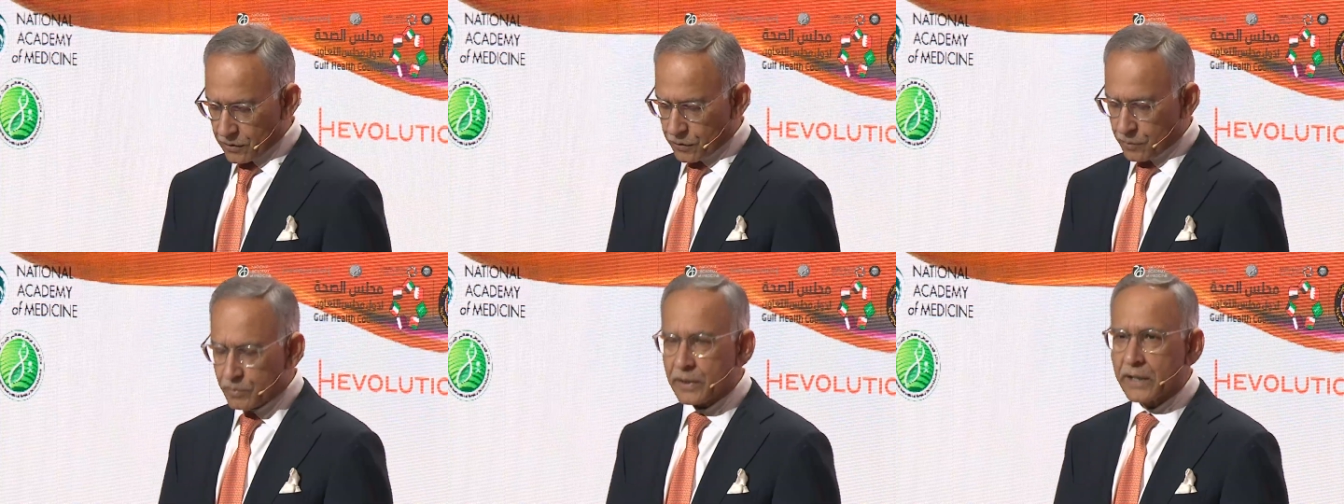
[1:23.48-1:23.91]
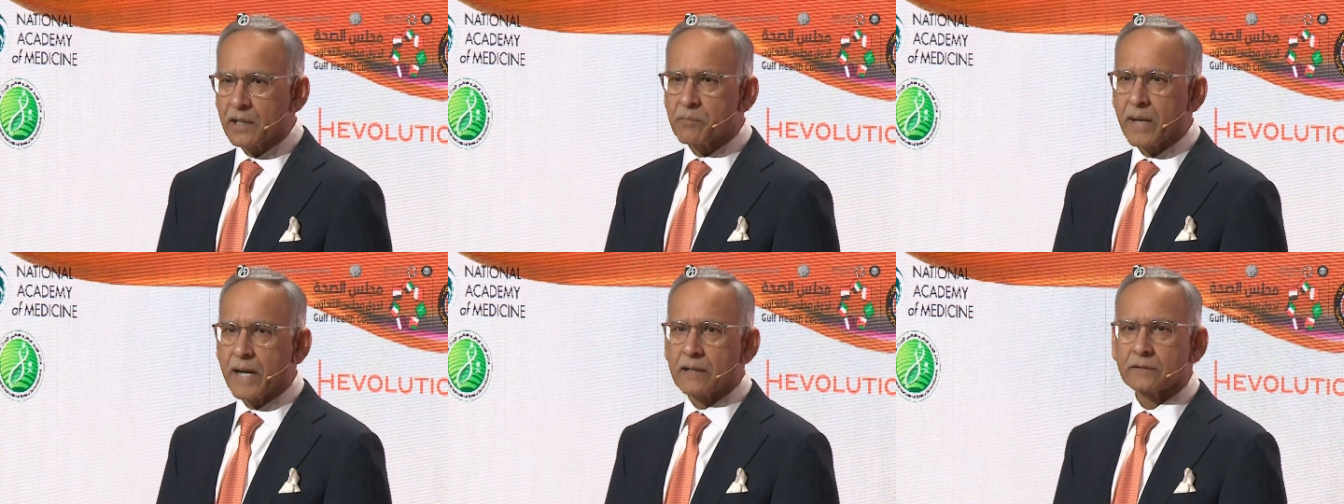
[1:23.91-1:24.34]
to bring
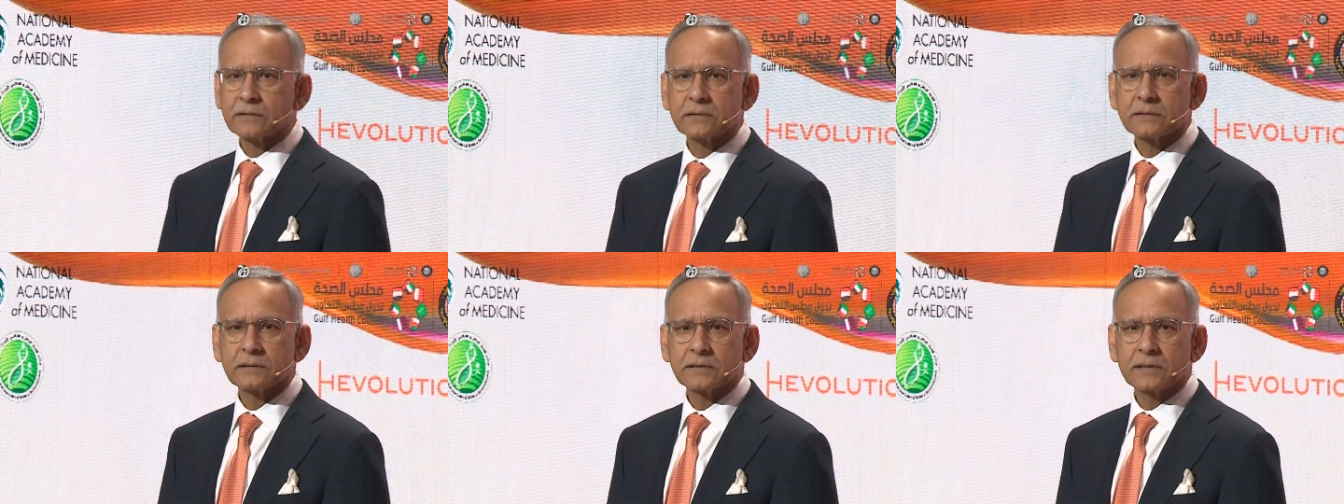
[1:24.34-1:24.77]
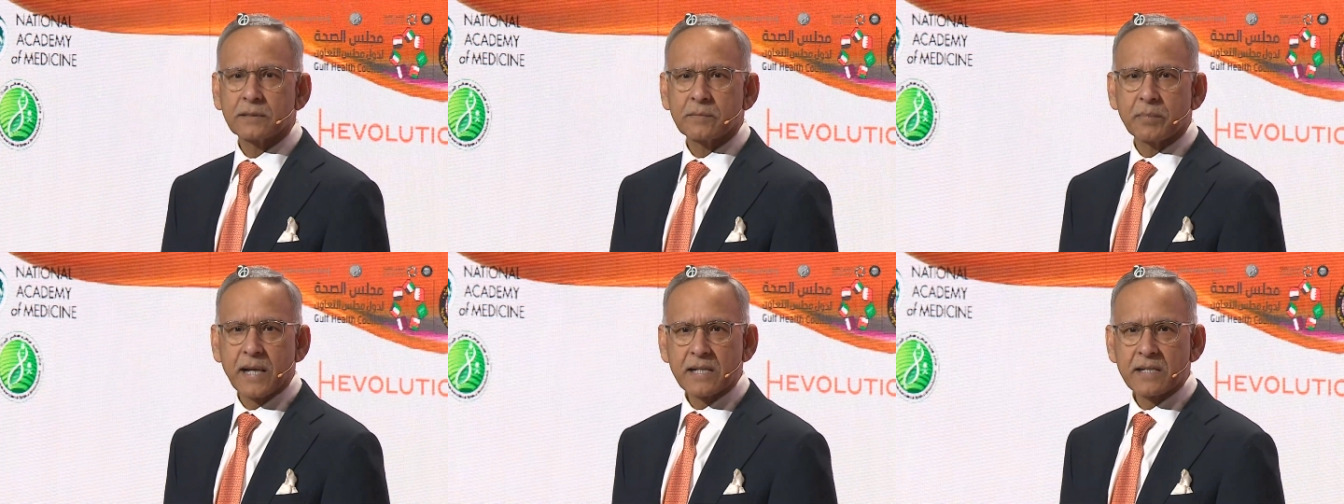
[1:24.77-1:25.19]
about the
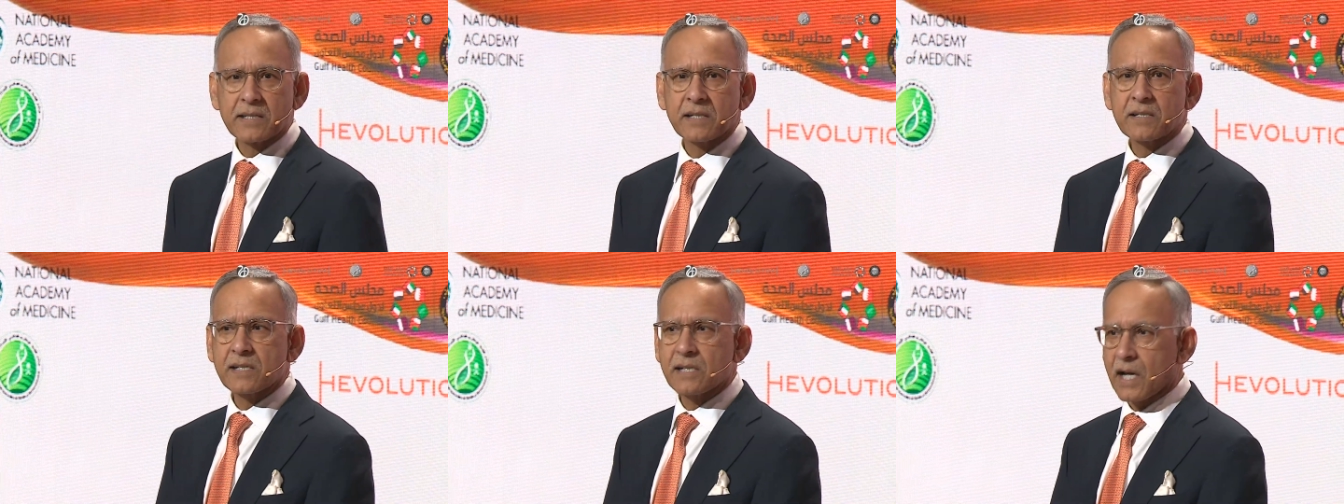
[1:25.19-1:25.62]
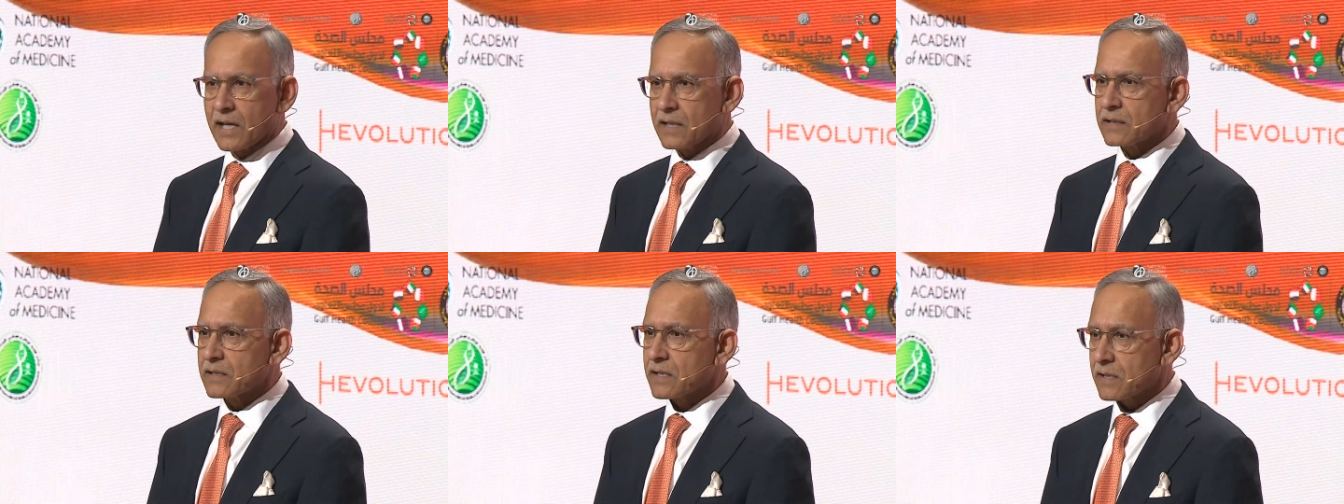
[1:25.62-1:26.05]
best in
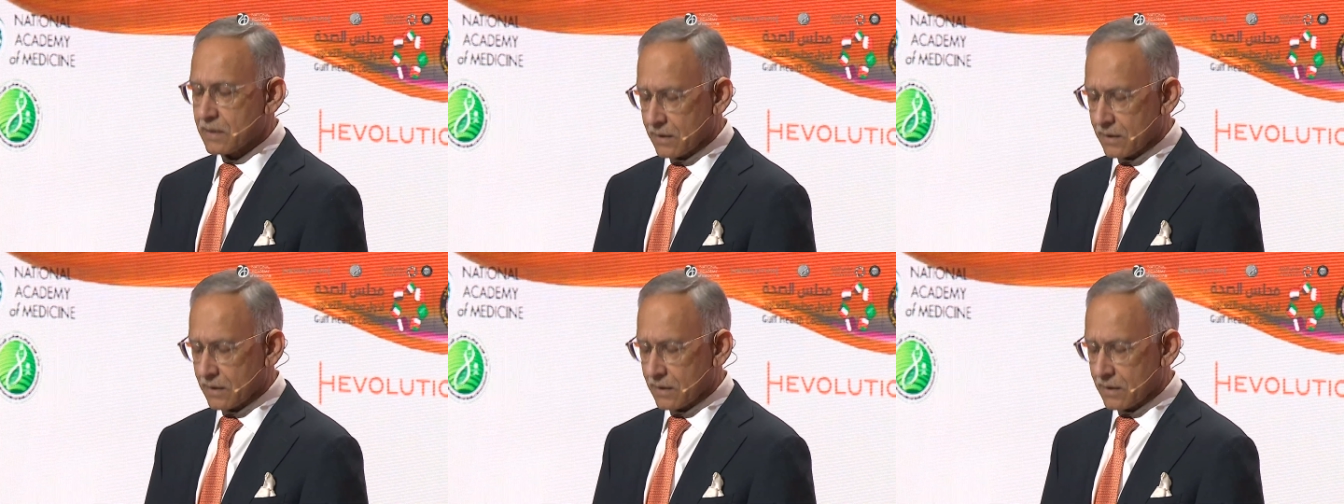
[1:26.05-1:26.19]
science,